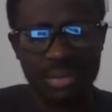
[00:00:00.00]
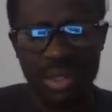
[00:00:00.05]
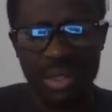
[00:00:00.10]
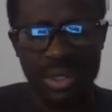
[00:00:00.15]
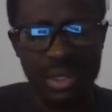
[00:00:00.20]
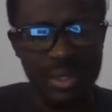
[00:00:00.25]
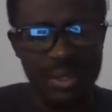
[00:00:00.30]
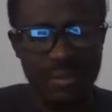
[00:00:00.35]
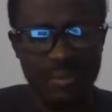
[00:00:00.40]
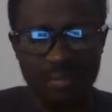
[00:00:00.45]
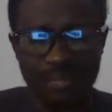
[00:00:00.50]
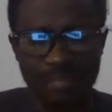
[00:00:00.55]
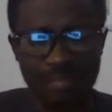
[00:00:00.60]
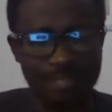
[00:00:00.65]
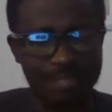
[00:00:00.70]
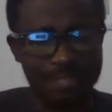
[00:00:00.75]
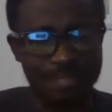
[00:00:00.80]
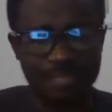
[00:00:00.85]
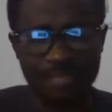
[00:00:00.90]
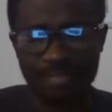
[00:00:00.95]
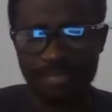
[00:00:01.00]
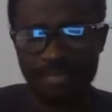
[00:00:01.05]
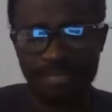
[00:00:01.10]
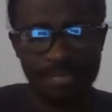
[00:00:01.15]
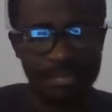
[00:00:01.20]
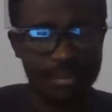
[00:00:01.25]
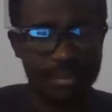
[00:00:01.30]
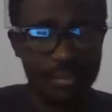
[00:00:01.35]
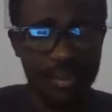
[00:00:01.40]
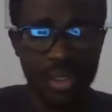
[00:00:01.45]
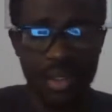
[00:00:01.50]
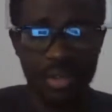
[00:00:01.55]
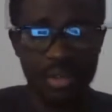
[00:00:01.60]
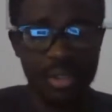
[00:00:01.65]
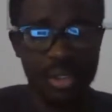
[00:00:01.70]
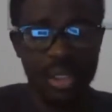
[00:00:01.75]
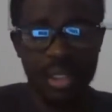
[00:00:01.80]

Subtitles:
and then you